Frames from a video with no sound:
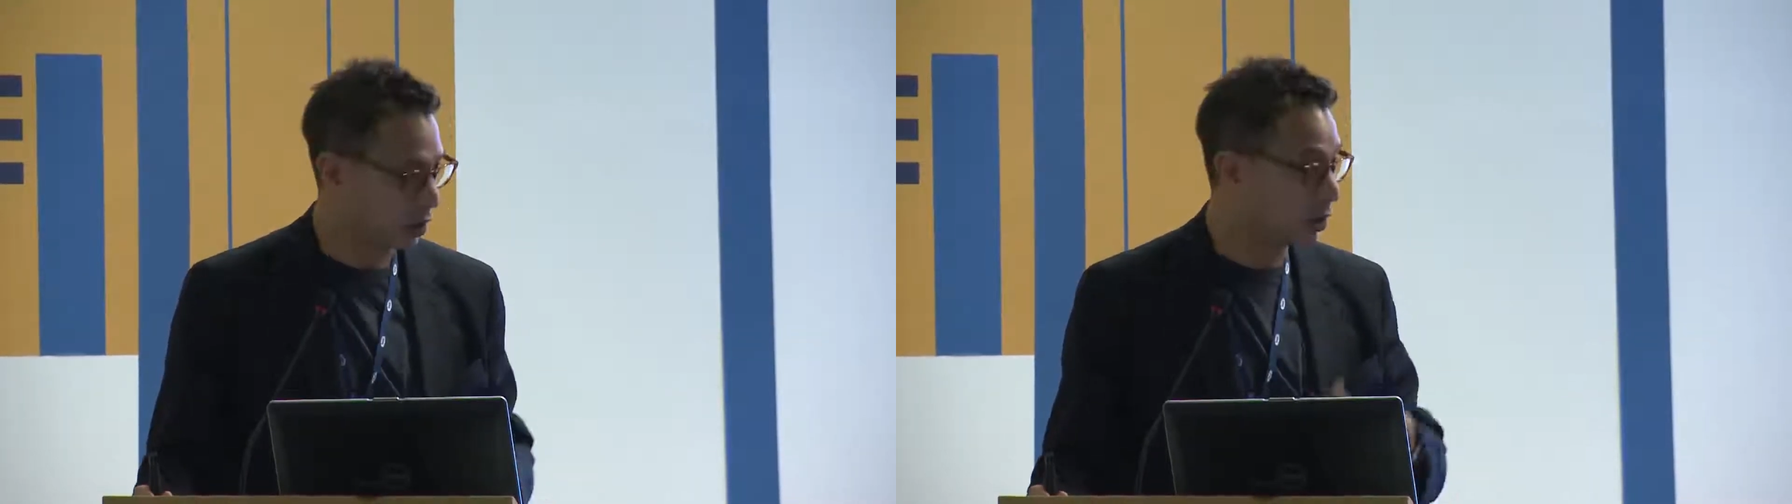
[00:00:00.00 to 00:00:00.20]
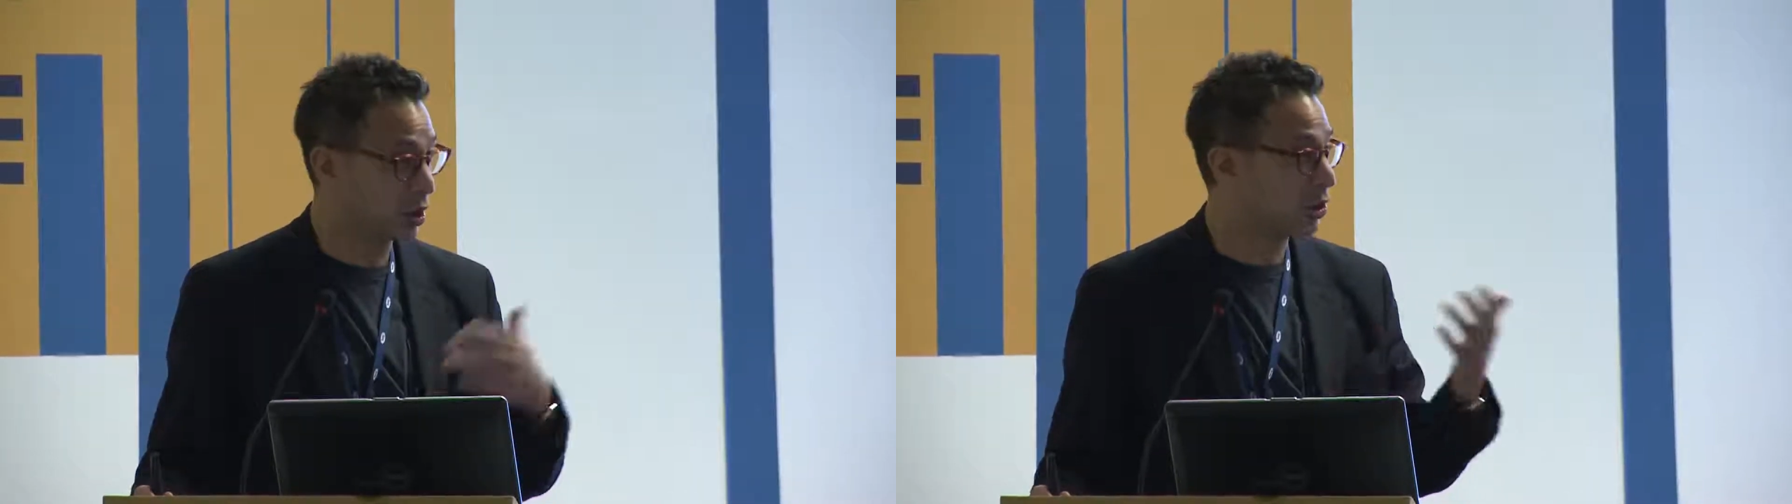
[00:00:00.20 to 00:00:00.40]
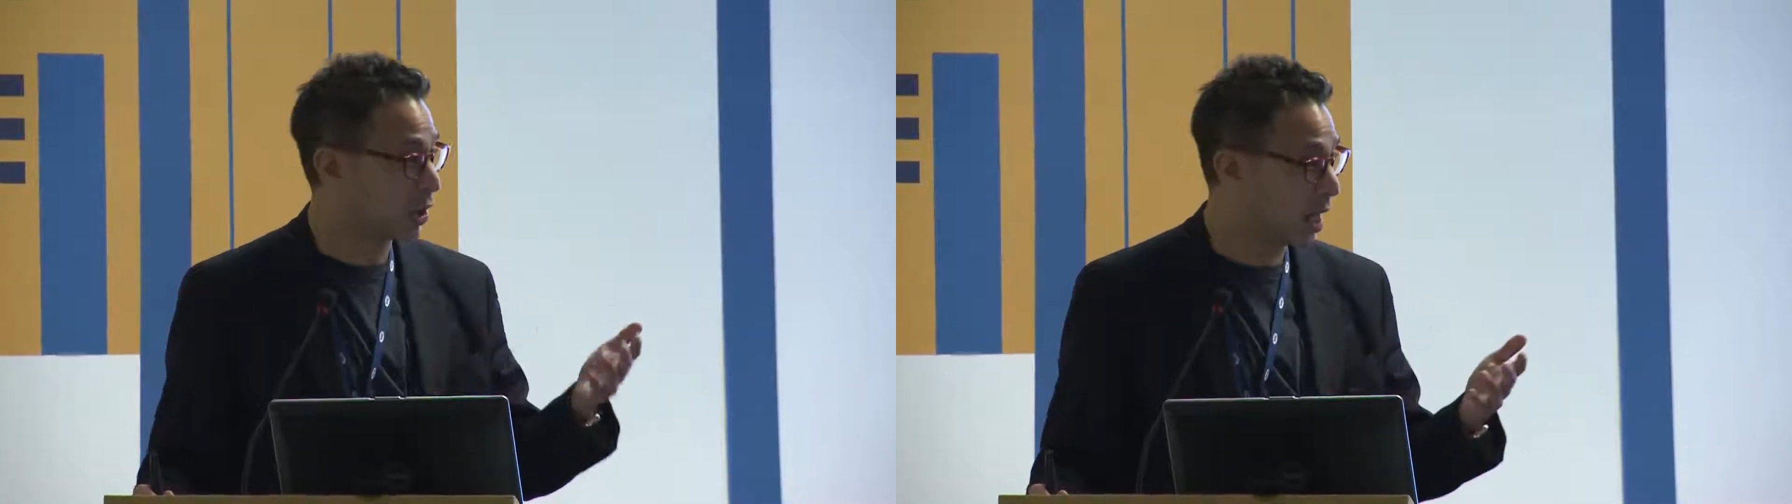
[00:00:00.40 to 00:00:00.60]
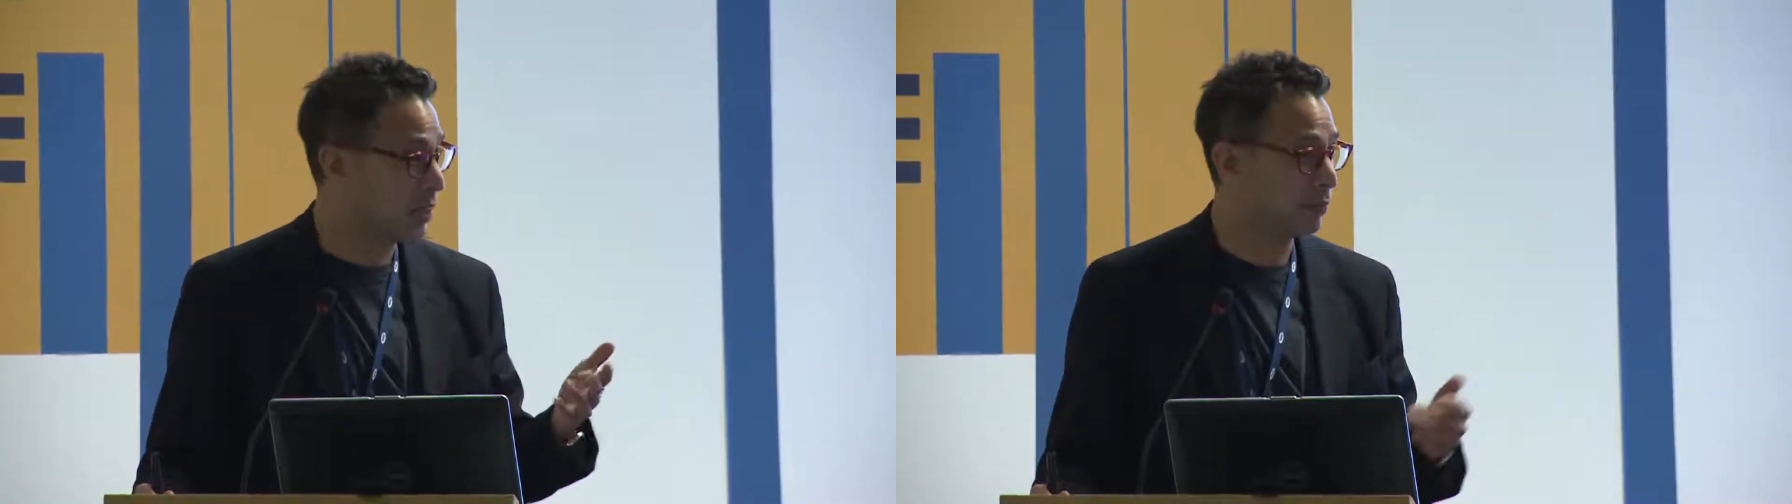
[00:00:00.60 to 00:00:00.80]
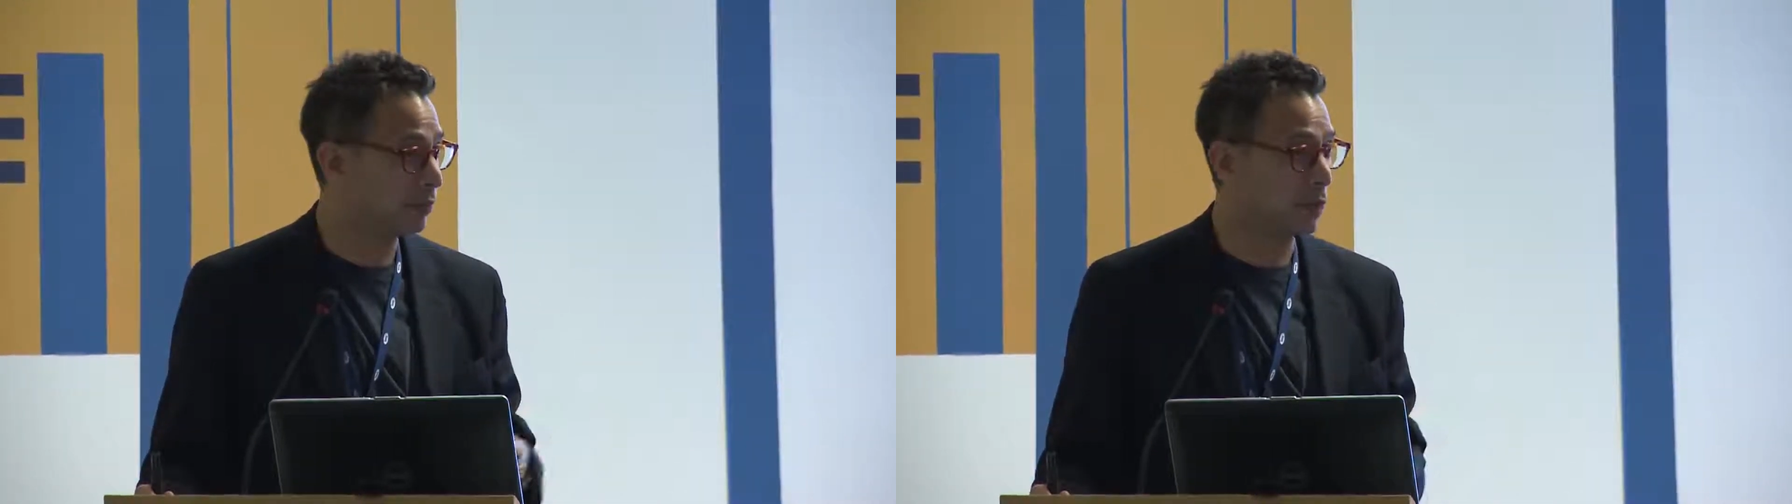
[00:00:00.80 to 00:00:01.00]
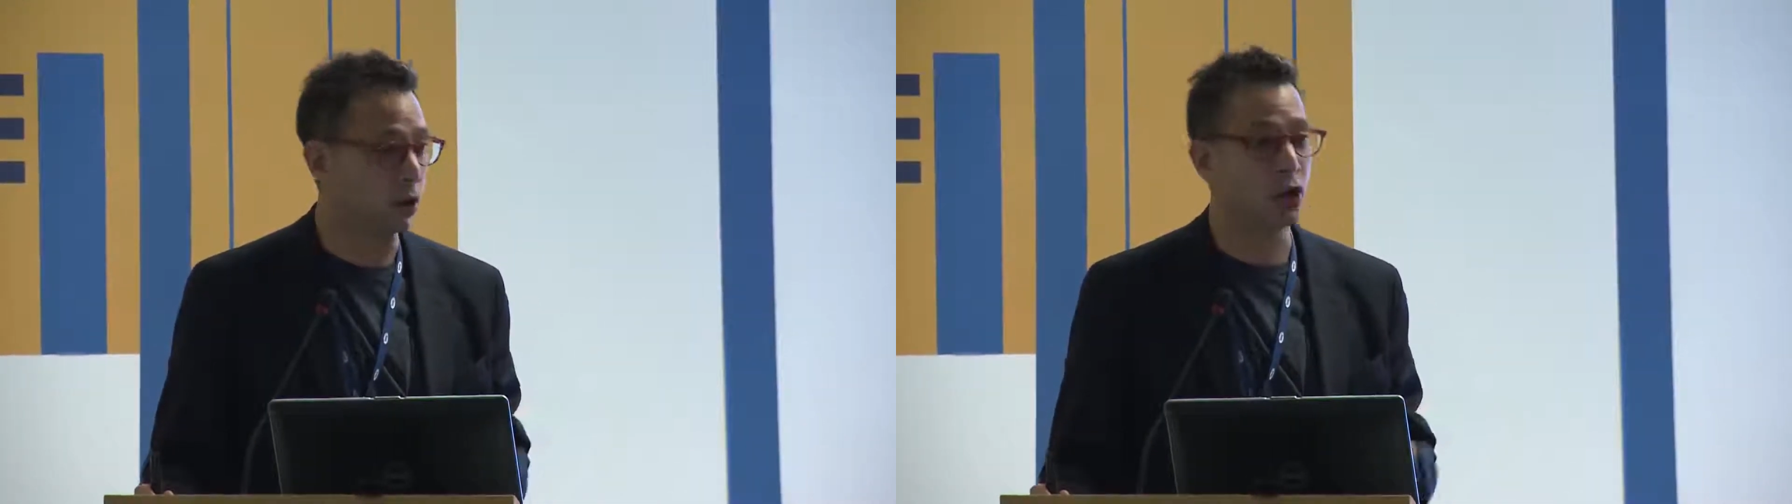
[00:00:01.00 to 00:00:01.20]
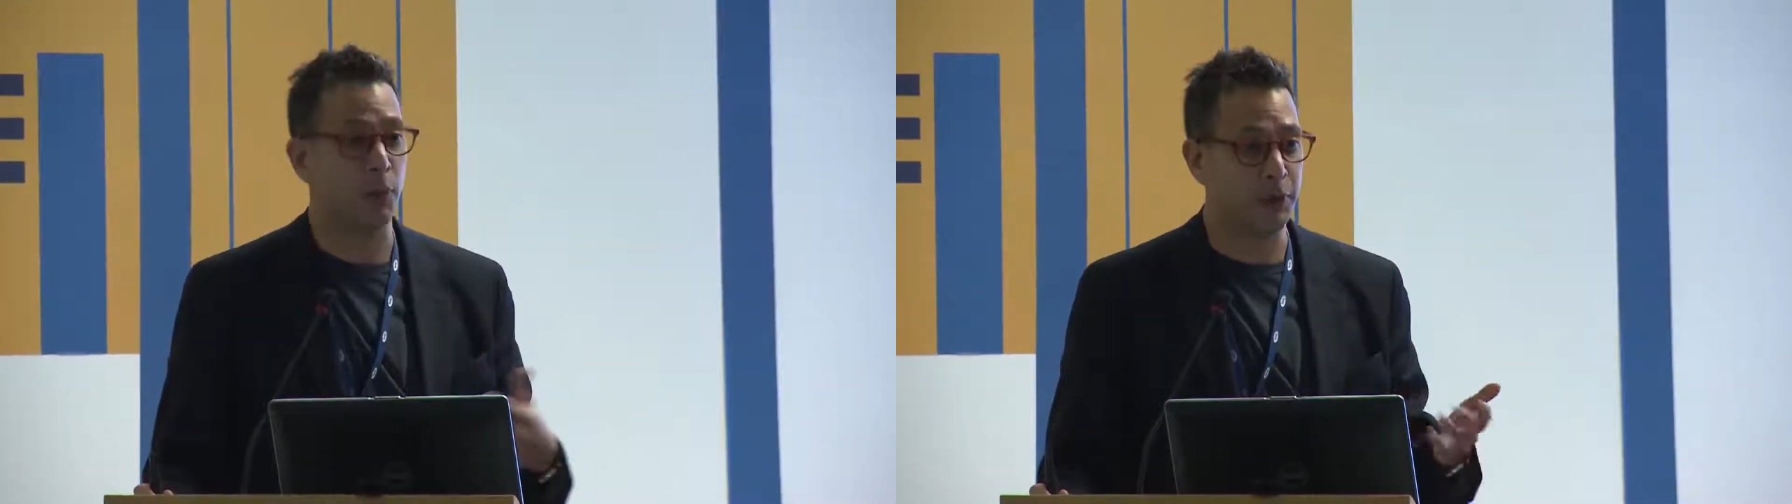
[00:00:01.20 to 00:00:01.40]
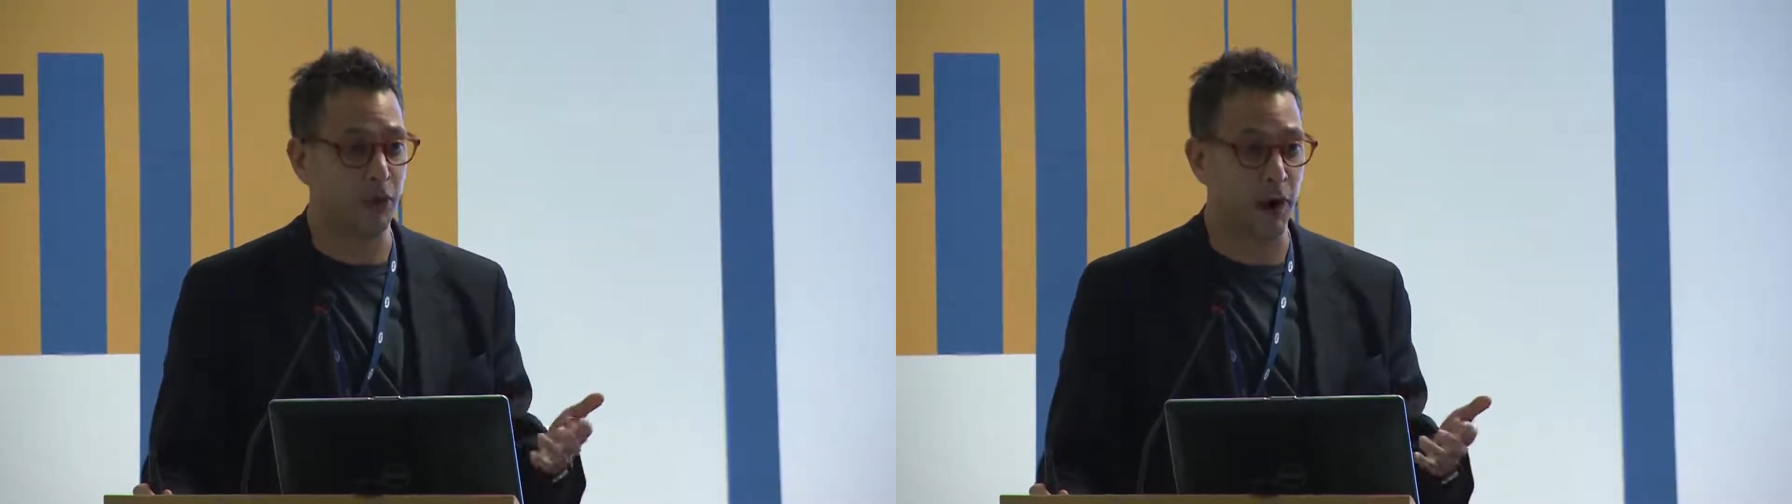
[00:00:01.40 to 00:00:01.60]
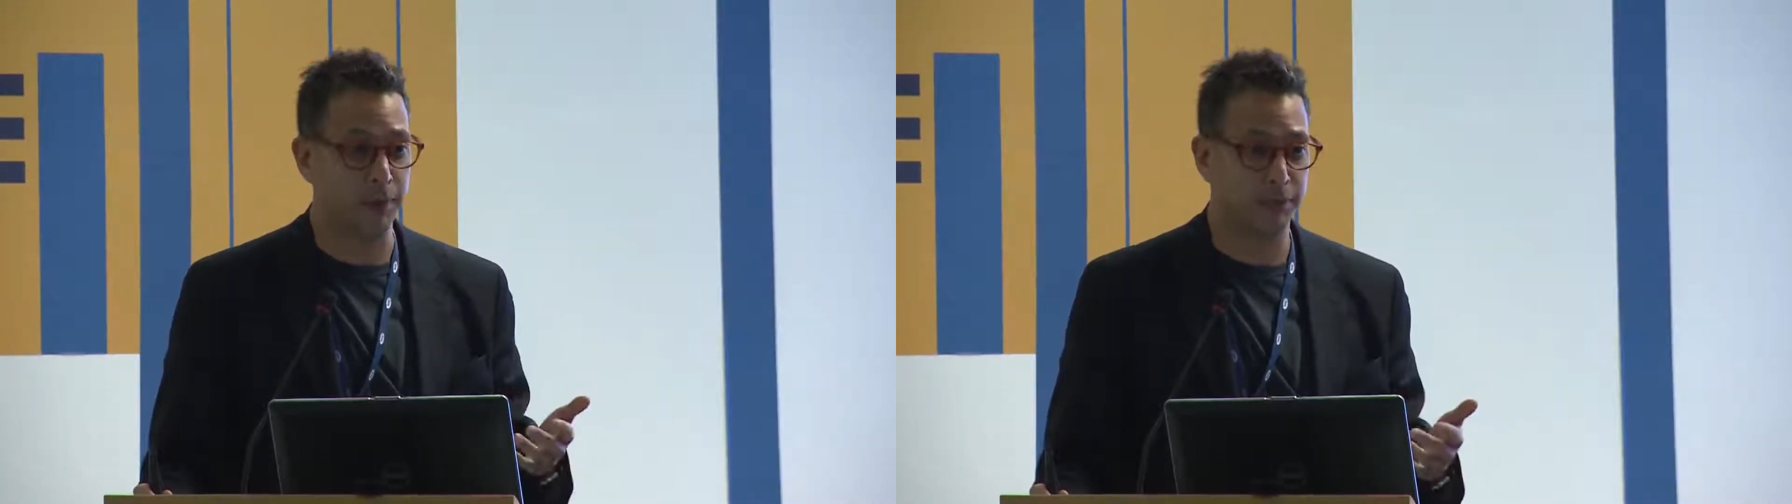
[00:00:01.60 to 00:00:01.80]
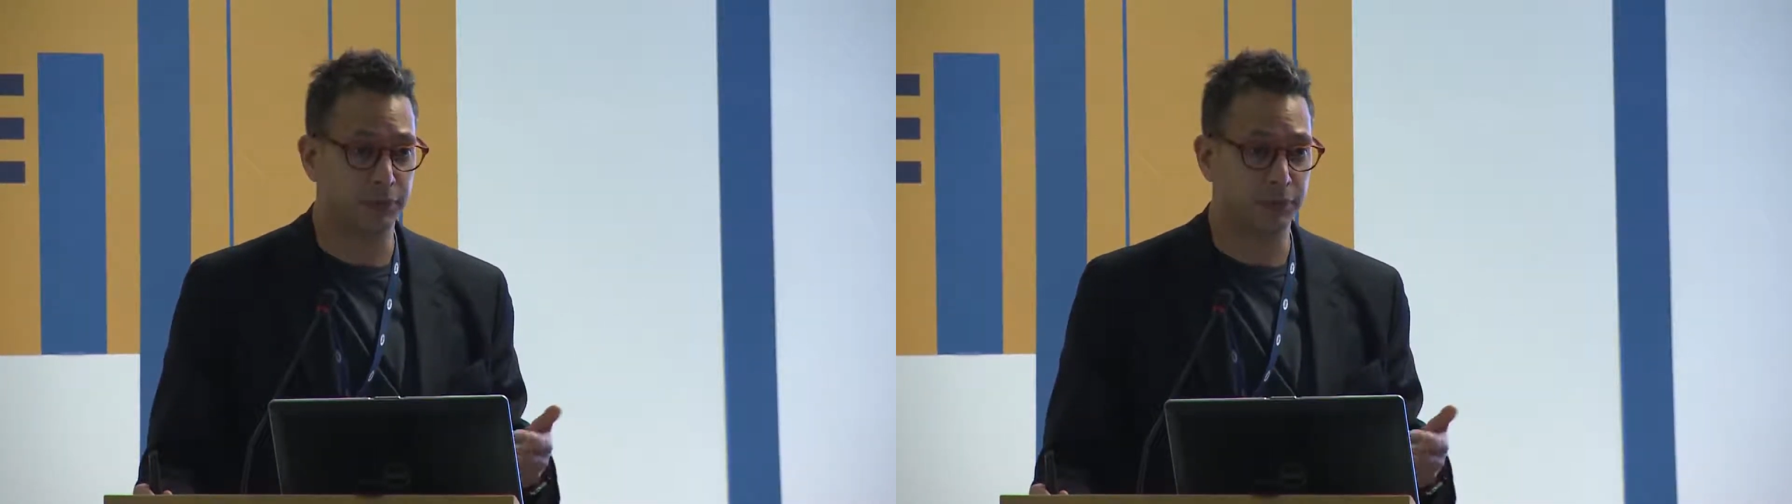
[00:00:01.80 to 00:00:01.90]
So you could donate your copyright